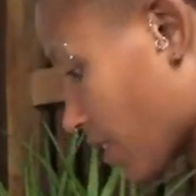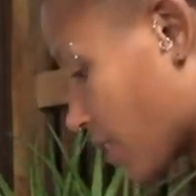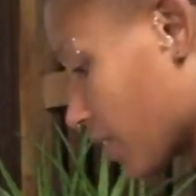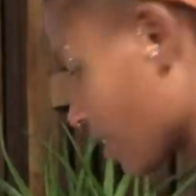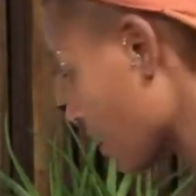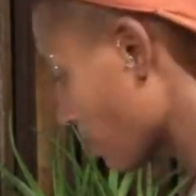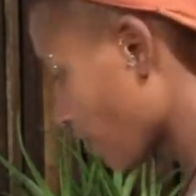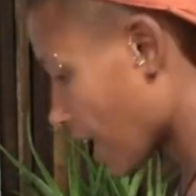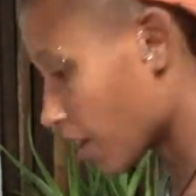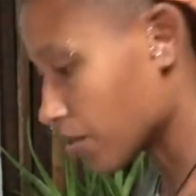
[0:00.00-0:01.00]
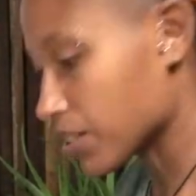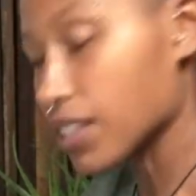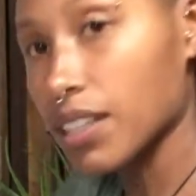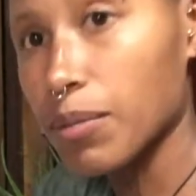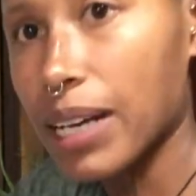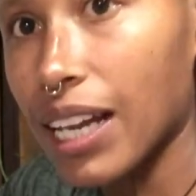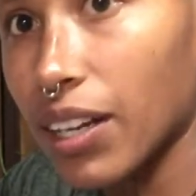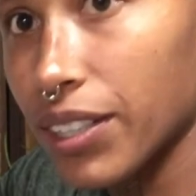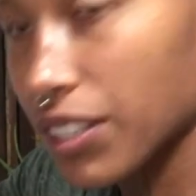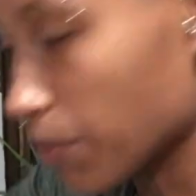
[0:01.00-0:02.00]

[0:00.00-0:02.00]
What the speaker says: Dude, this flour was going to bear loads of